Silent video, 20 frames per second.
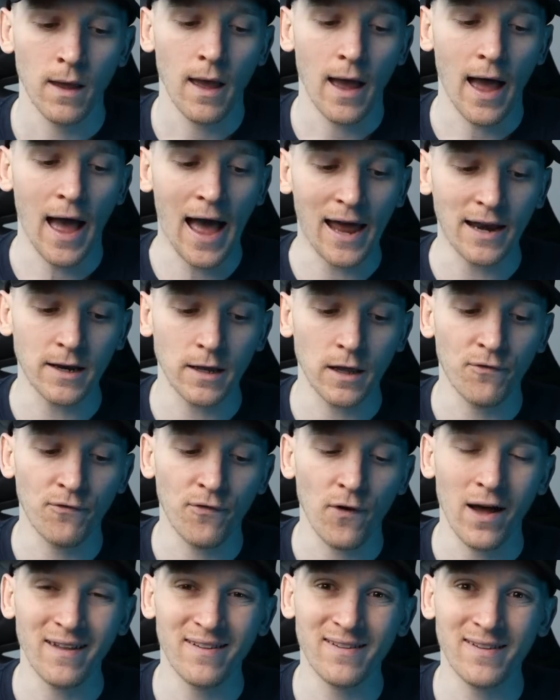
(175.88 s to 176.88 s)
And if
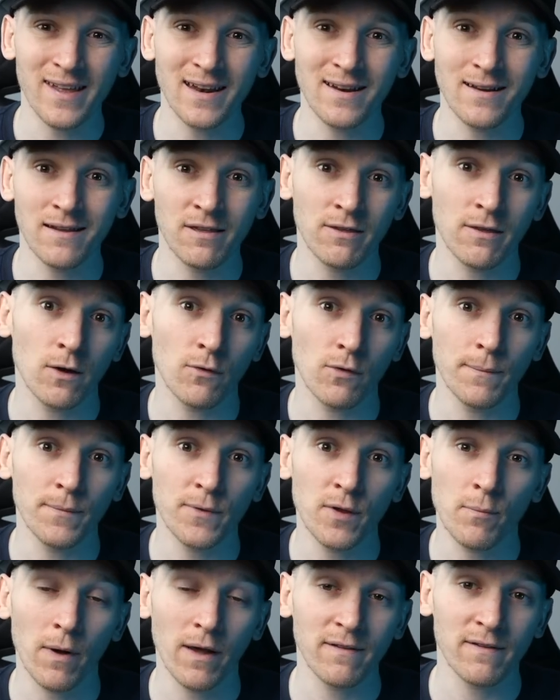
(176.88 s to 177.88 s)
I send Ethereum
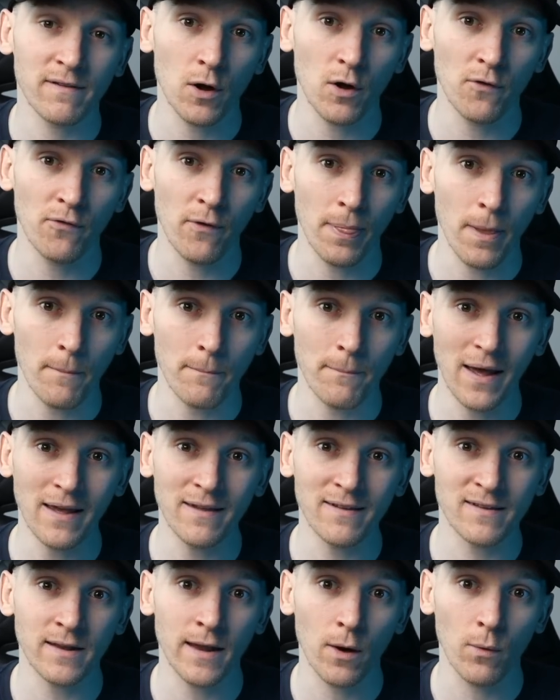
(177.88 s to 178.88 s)
to myself on the
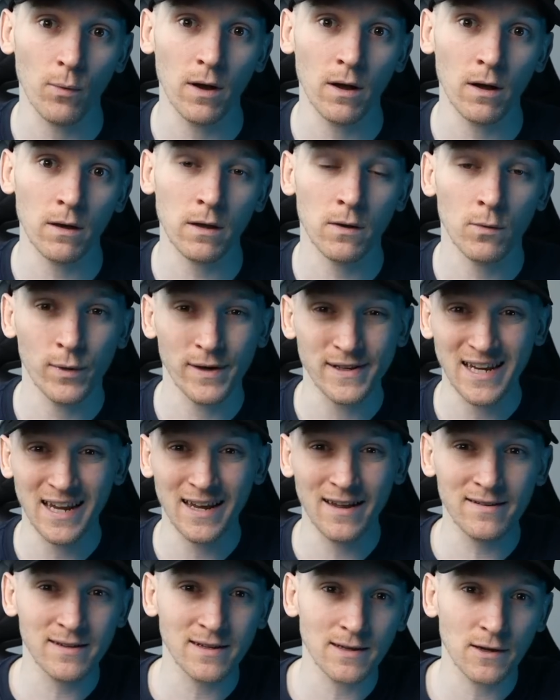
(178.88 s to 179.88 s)
Base network, which
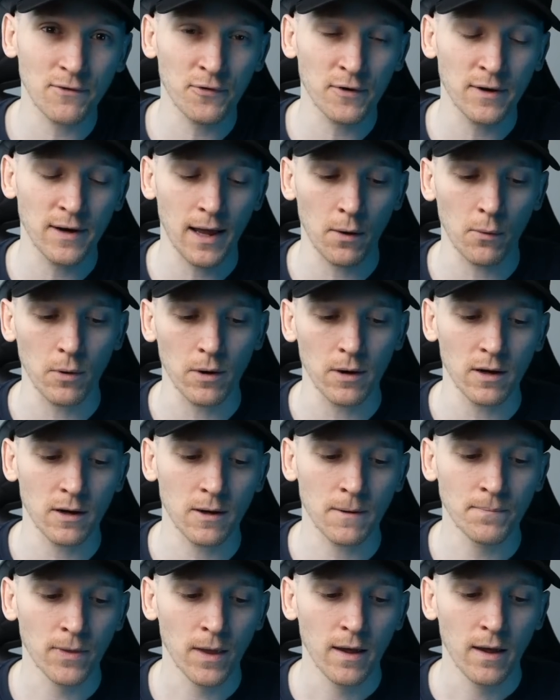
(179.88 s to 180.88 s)
is a different network,
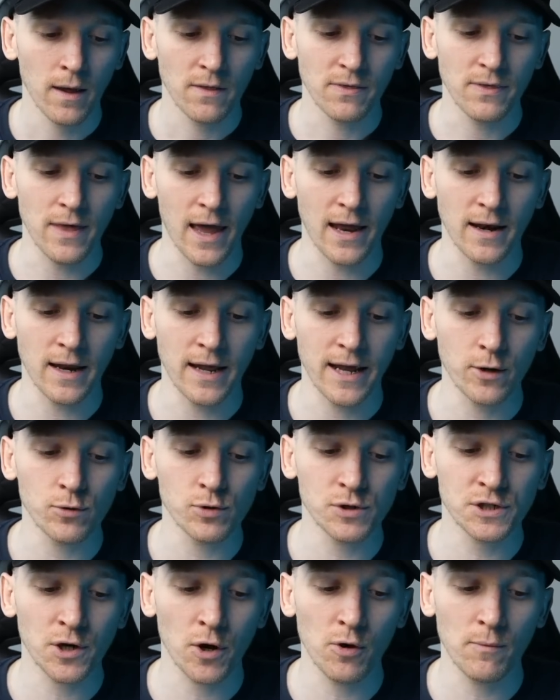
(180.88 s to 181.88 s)
then it'll
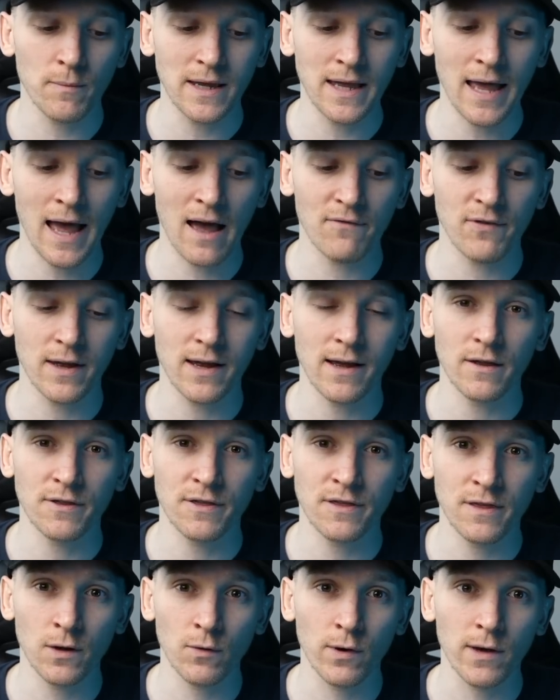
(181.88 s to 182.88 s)
show me having
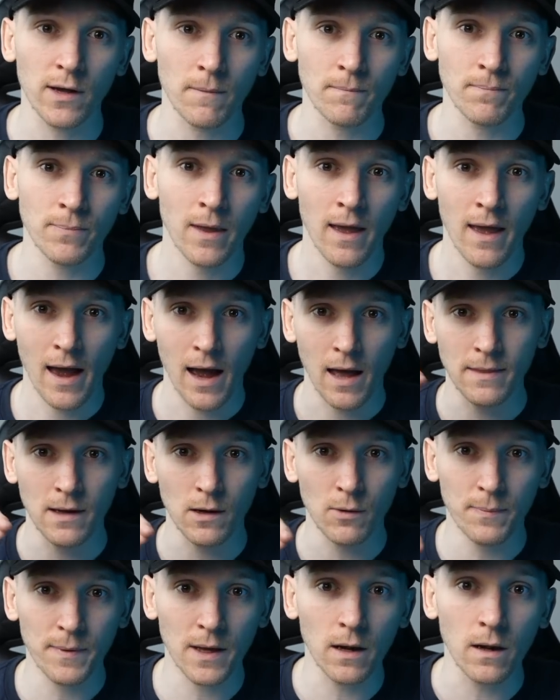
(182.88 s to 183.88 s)
Ethereum and
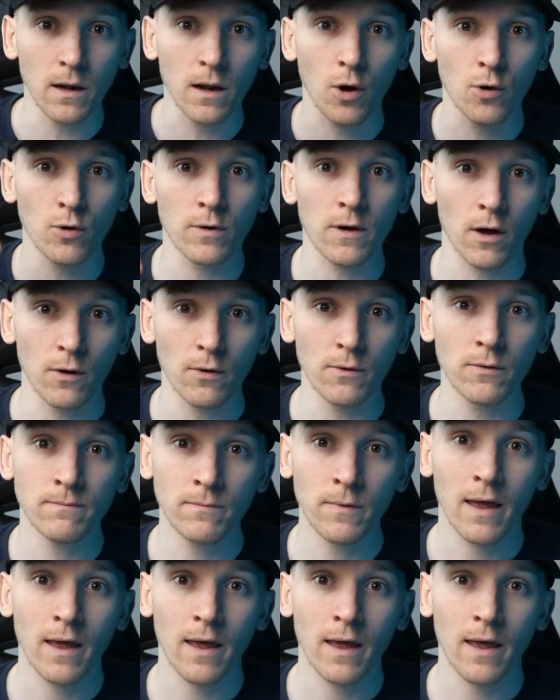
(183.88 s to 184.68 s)
there'll be a logo,